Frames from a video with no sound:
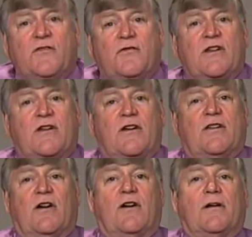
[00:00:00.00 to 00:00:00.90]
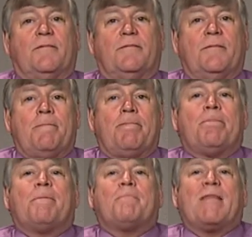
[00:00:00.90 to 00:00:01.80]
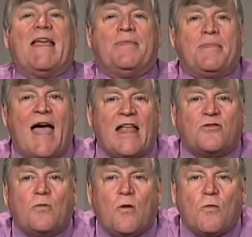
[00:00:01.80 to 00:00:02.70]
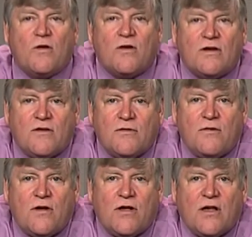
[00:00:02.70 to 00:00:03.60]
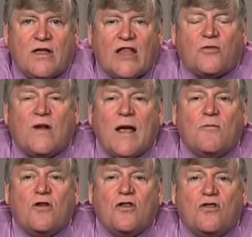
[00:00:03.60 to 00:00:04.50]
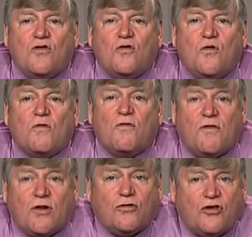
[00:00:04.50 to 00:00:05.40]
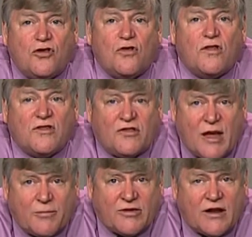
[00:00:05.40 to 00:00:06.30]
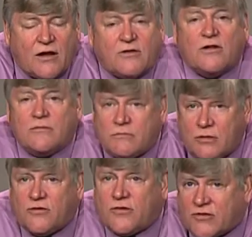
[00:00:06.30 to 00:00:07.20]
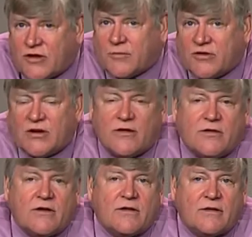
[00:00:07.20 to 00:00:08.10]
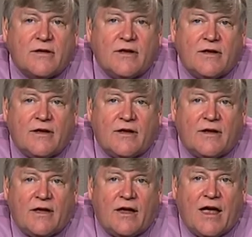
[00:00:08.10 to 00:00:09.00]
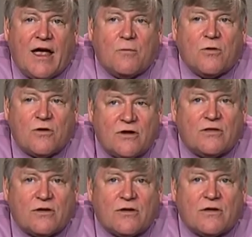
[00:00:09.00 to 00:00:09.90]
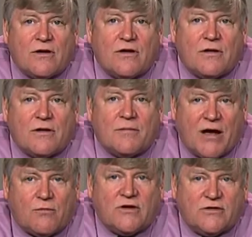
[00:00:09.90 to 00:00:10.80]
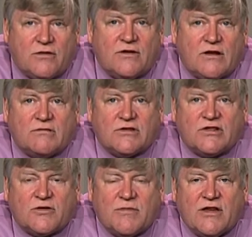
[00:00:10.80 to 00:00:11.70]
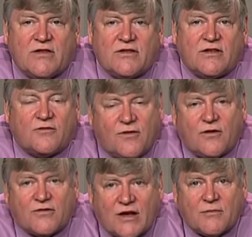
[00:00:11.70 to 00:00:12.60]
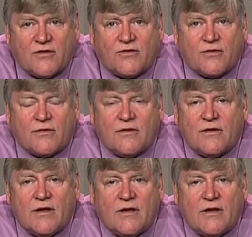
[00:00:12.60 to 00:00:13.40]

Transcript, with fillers: a Fender guitar? And that's what we're going to, that's what I'm going to reveal to you, the steps that I took, most of the steps that I took. And we're going to learn about what due diligence means as far as I'm concerned